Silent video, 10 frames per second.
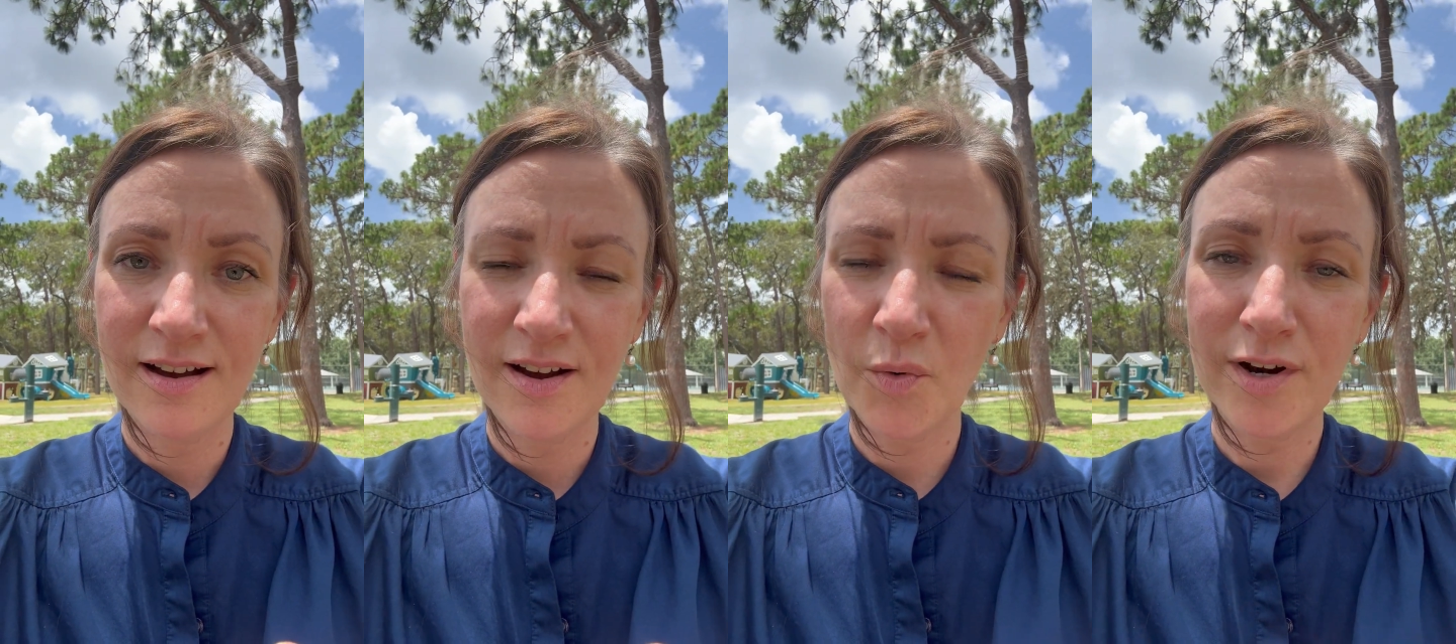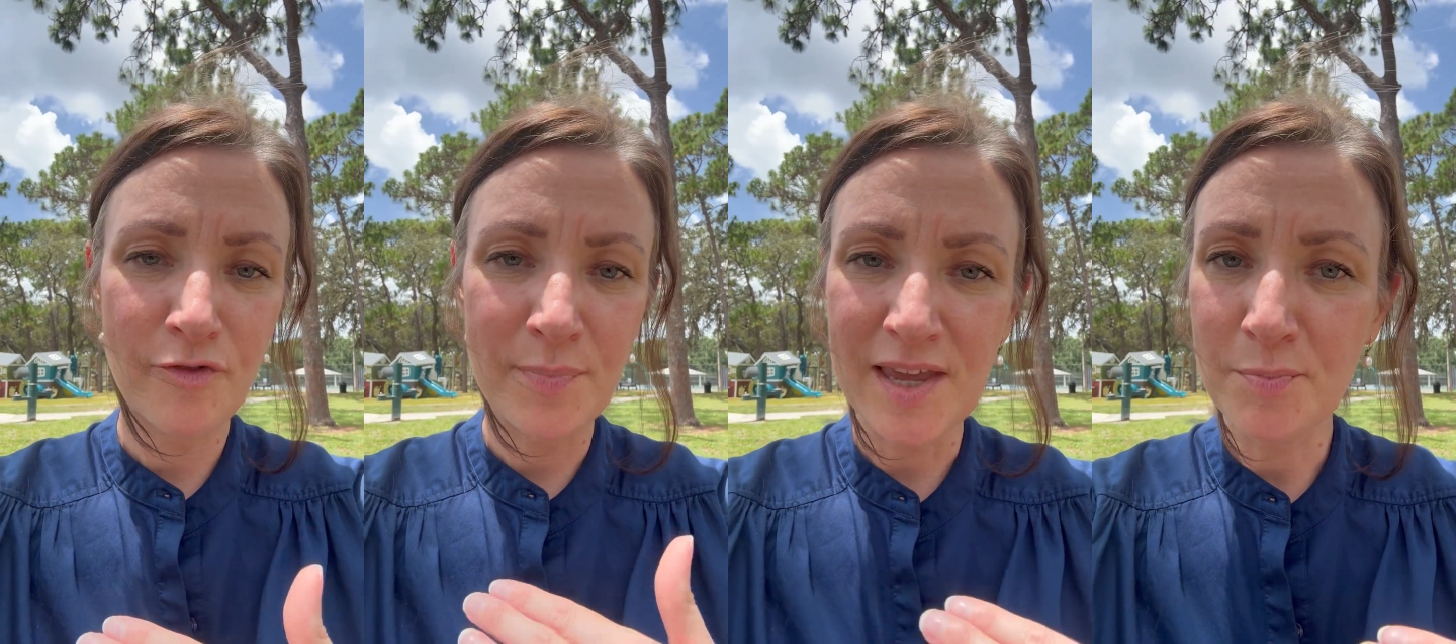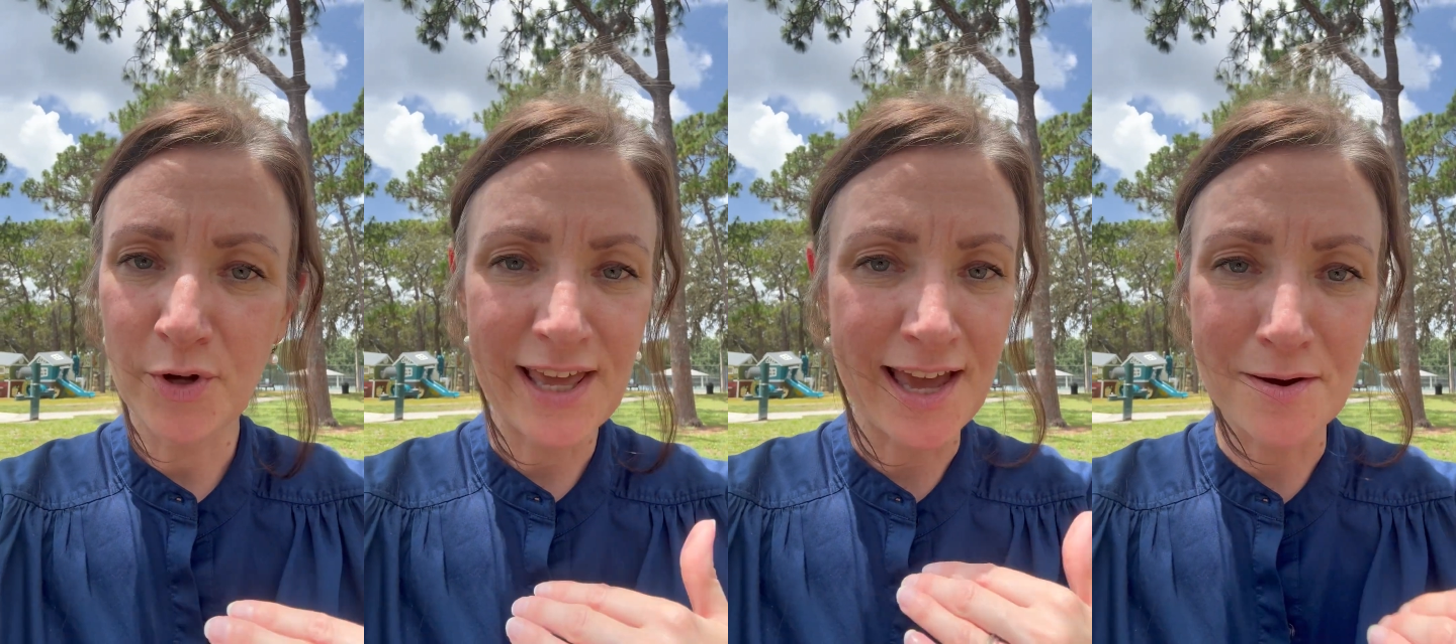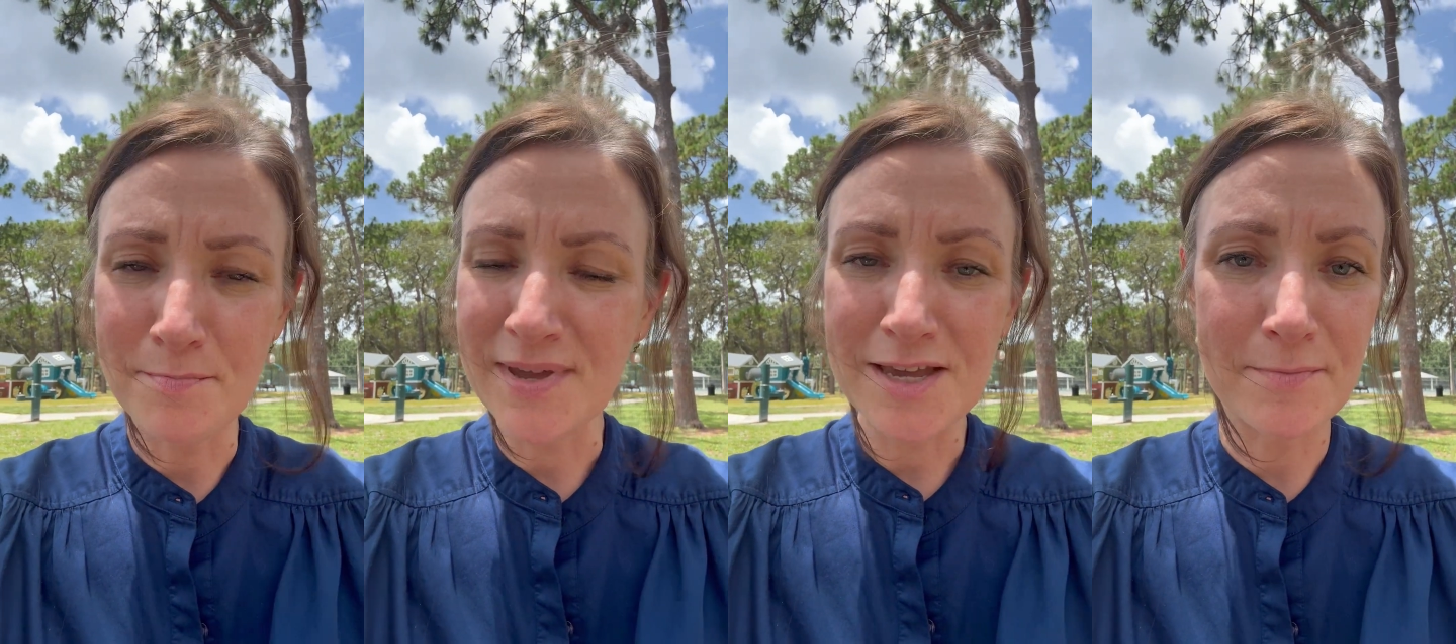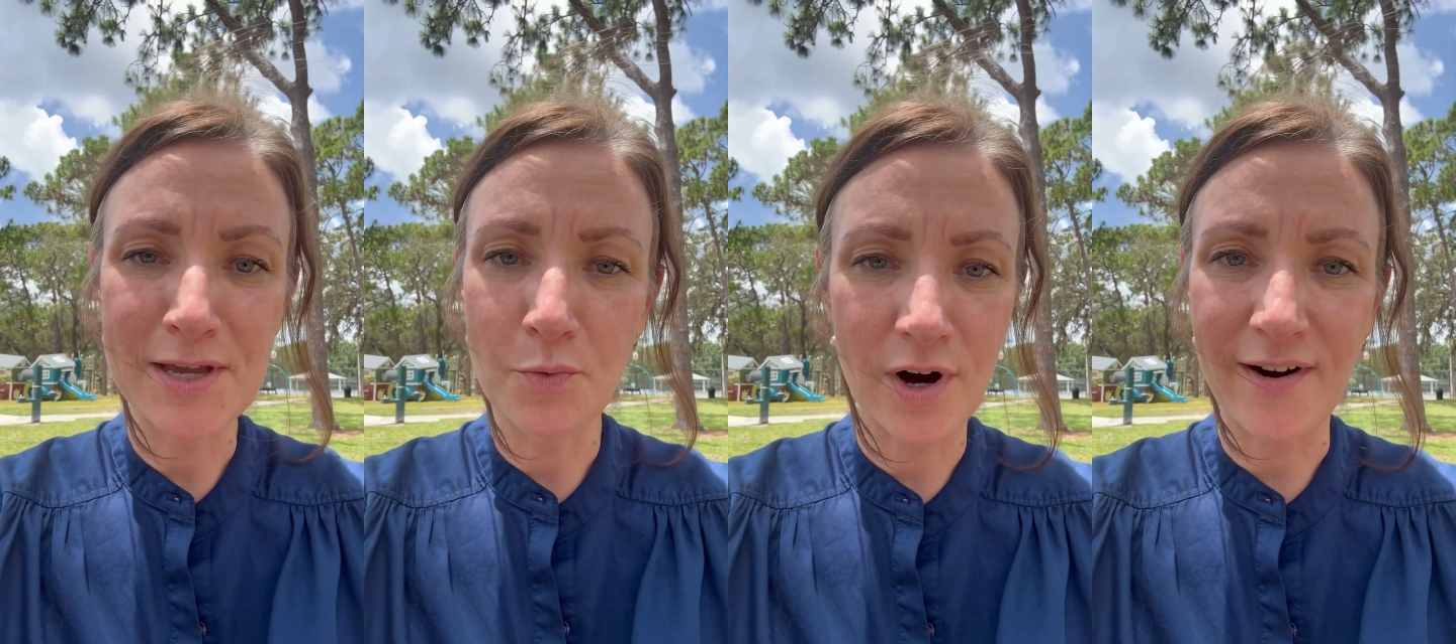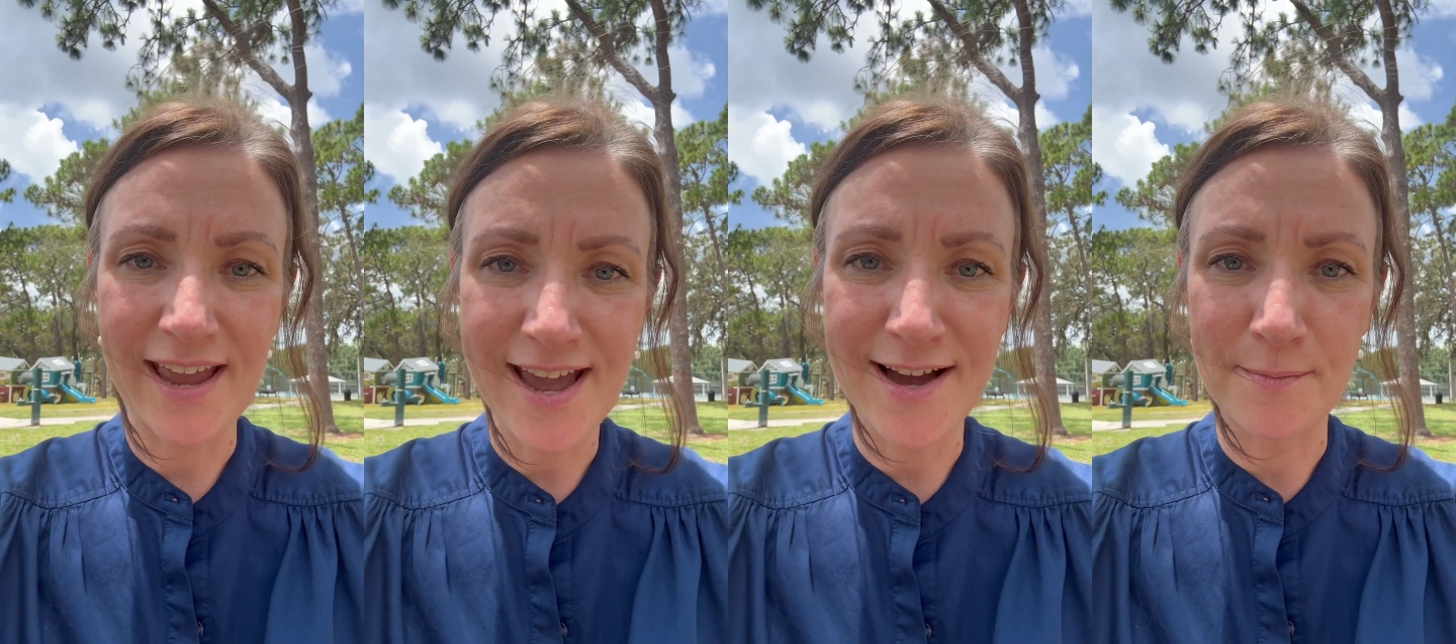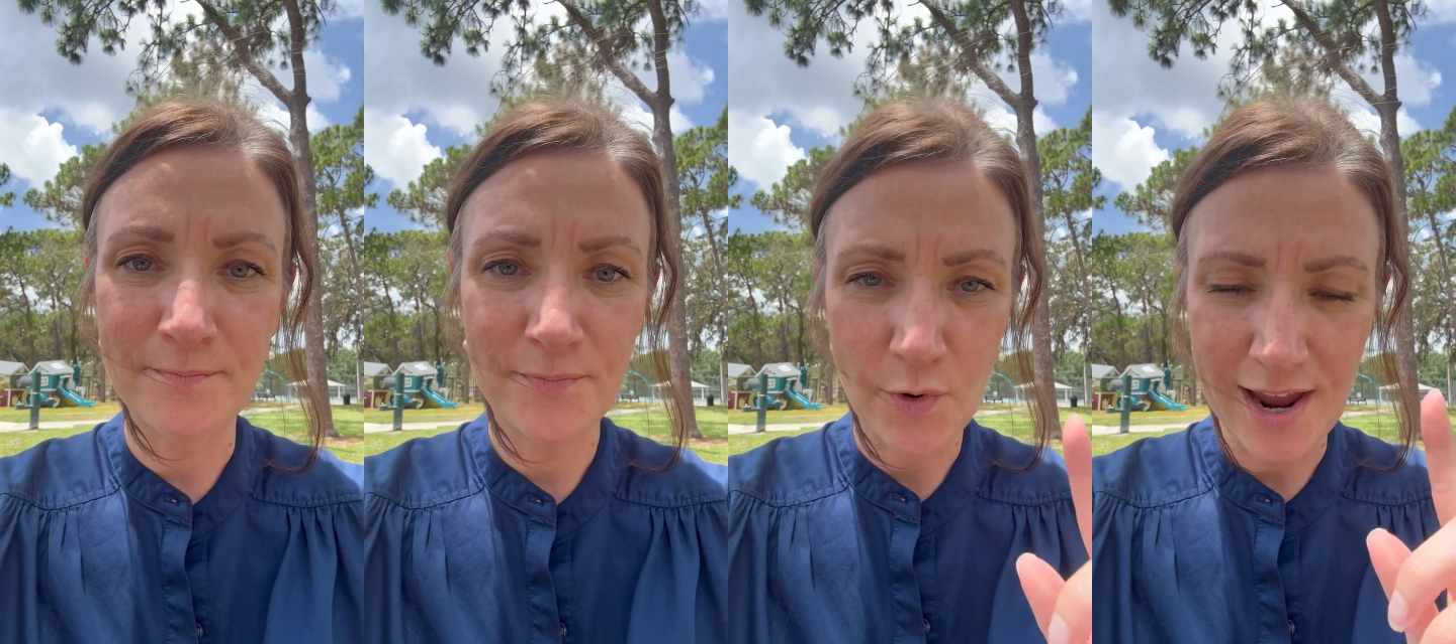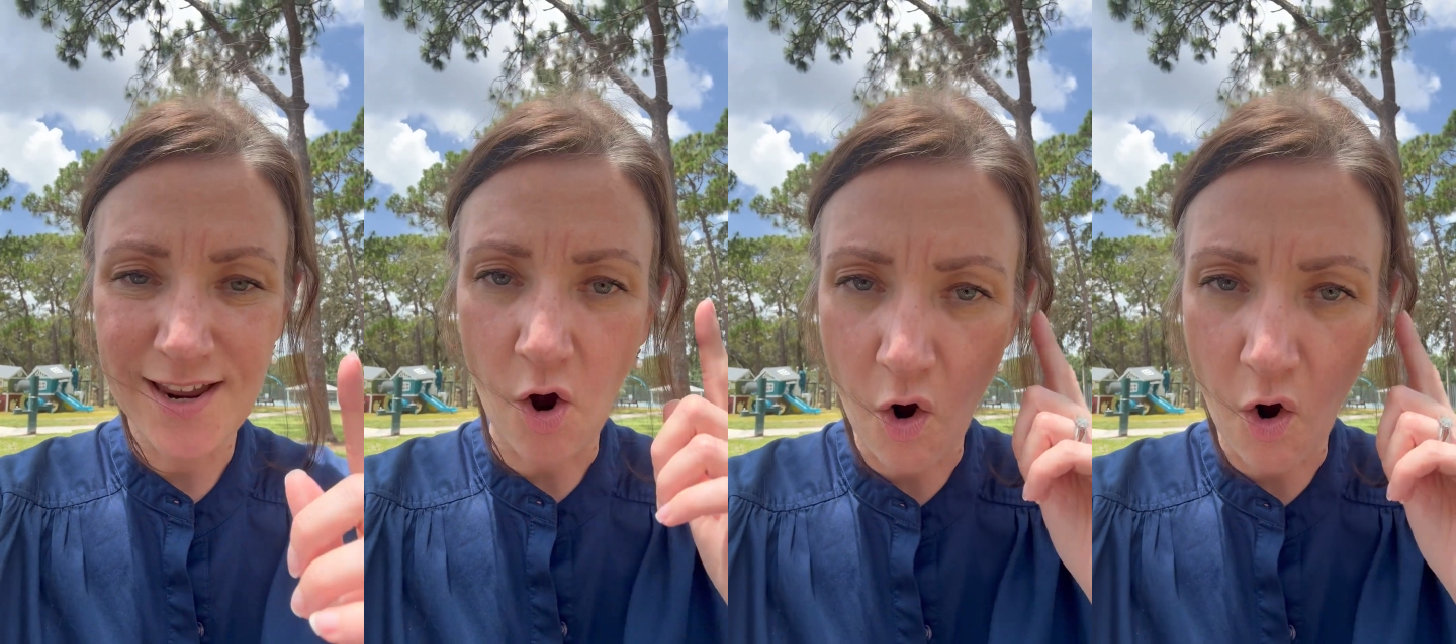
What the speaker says: What if people can't meet me where I am, right?